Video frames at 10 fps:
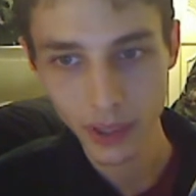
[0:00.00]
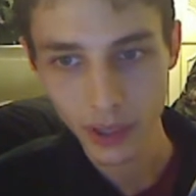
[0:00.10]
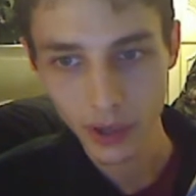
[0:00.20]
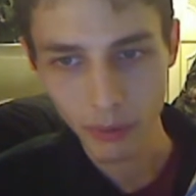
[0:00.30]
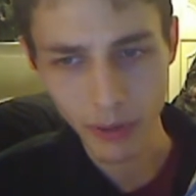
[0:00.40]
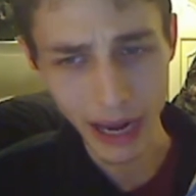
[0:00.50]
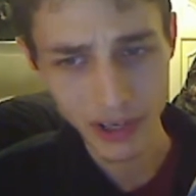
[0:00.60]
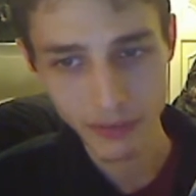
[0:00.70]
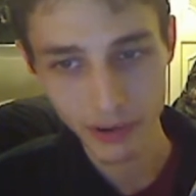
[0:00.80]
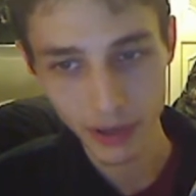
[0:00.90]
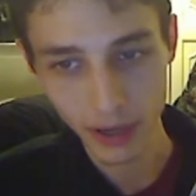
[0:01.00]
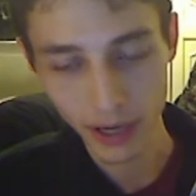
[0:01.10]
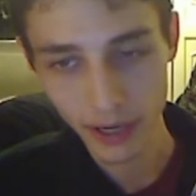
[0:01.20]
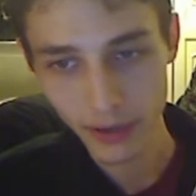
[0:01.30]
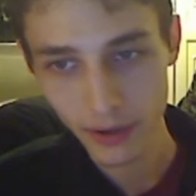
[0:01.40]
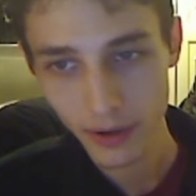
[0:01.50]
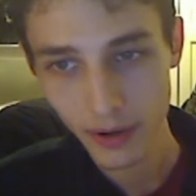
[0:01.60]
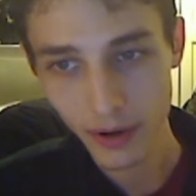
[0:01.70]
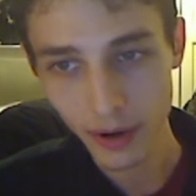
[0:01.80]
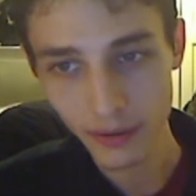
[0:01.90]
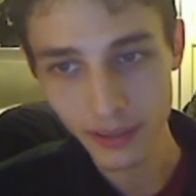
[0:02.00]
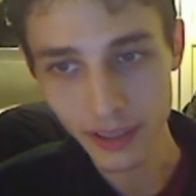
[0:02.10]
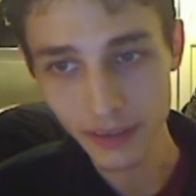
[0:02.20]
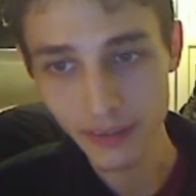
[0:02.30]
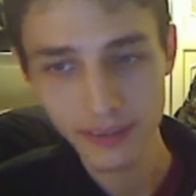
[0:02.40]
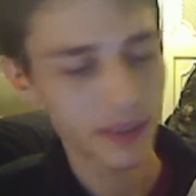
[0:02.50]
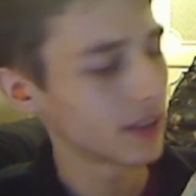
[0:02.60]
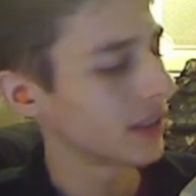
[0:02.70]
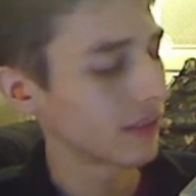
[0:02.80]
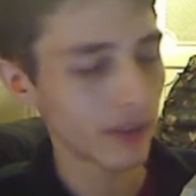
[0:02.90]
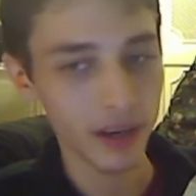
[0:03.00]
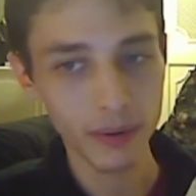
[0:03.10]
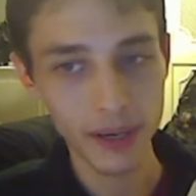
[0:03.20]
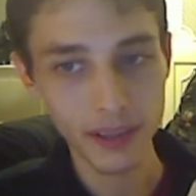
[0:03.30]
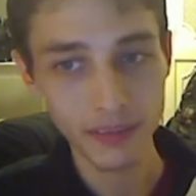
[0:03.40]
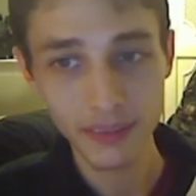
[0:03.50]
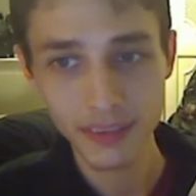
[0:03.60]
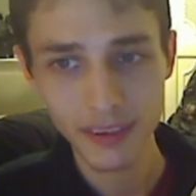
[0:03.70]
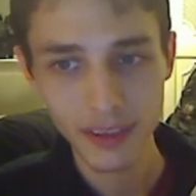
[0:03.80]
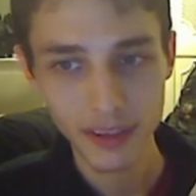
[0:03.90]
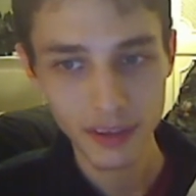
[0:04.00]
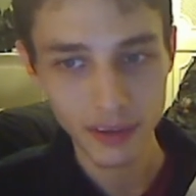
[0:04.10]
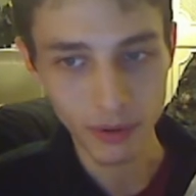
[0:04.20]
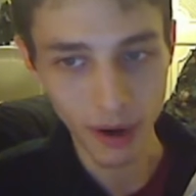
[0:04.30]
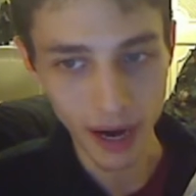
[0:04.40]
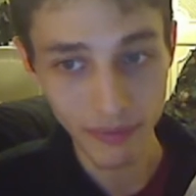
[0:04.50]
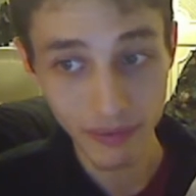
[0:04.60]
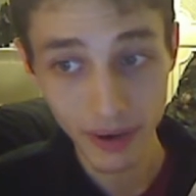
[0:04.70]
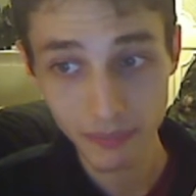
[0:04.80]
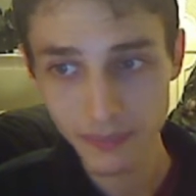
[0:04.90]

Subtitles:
What action figure line are these figurines derived from?